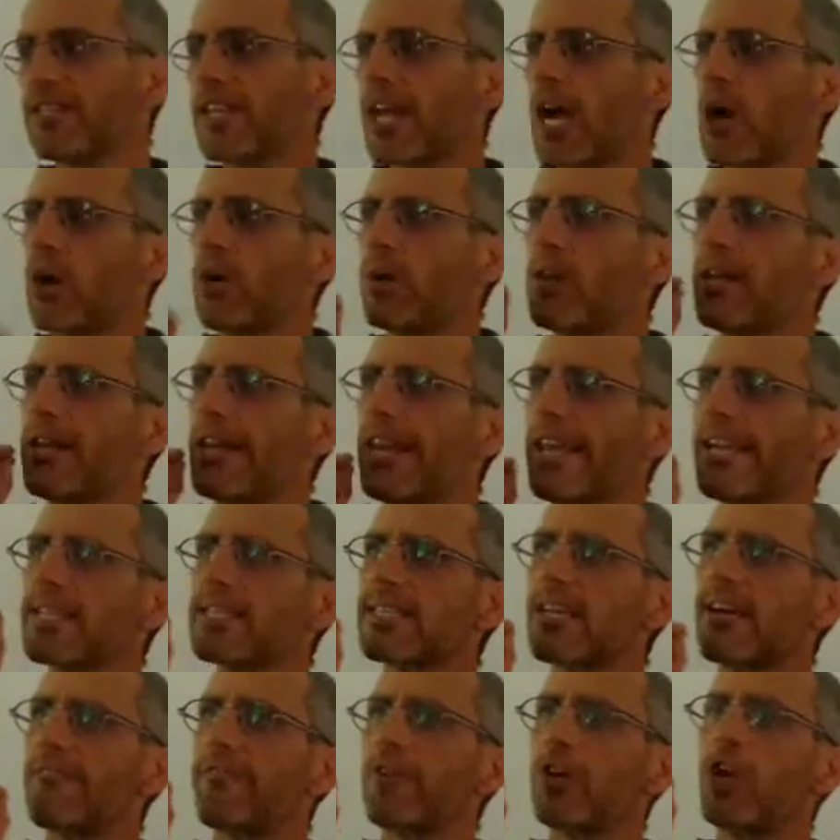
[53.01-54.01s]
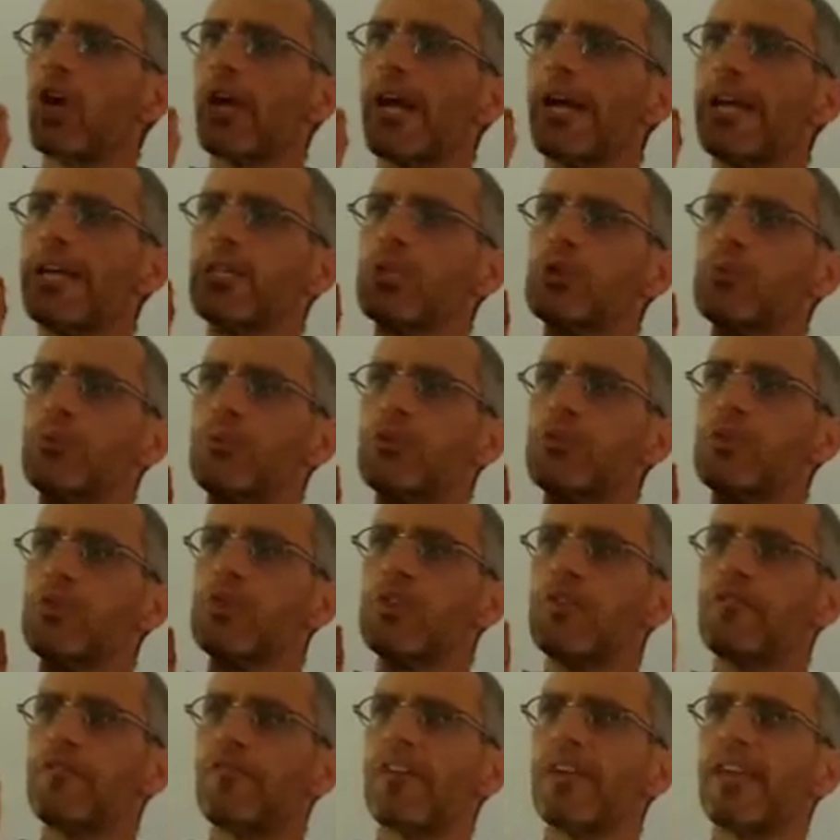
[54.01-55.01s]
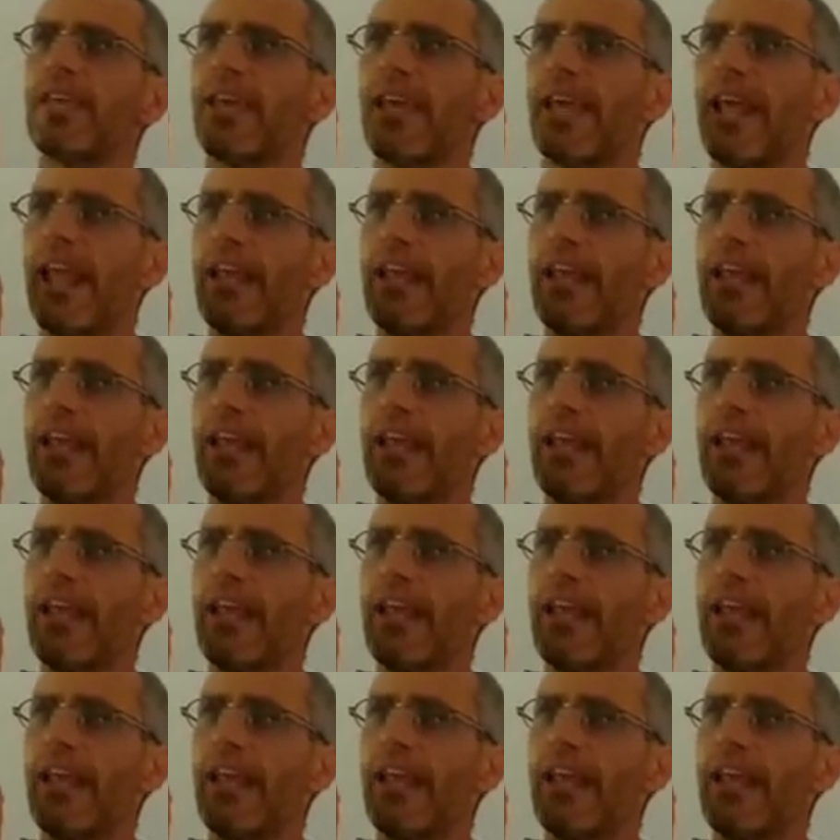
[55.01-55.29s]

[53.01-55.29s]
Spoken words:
Now, let's have a look at a specific